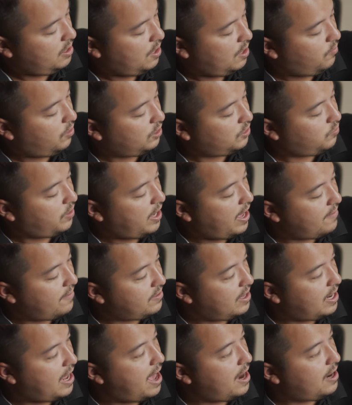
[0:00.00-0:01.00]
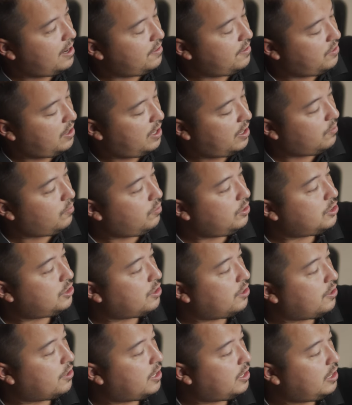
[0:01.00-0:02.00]
And once we have that added in there, we're just
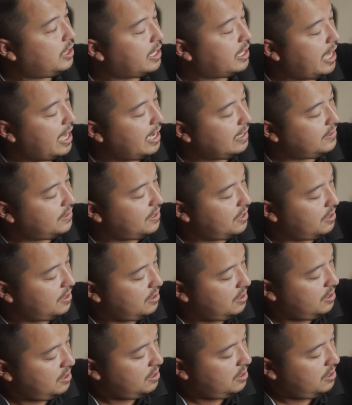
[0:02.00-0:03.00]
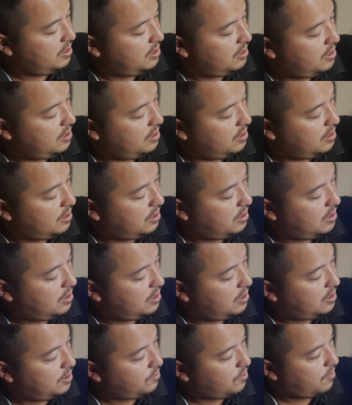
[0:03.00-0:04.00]
going to click exit
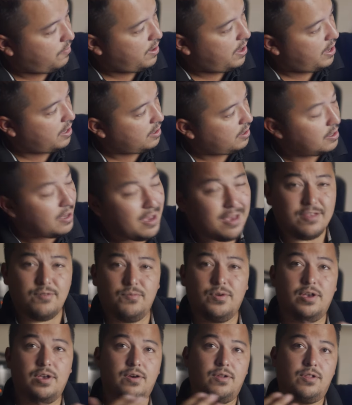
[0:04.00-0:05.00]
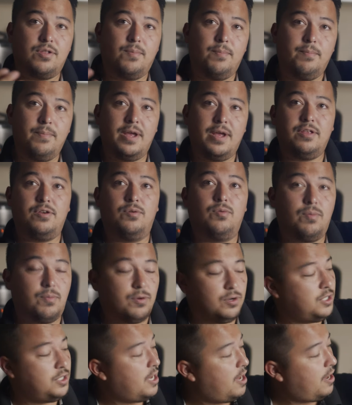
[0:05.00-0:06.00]
all the way back. And then we can go to the menu one
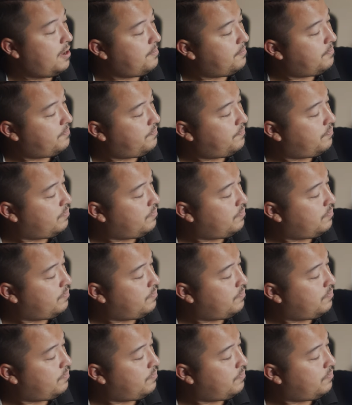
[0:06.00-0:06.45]
more time.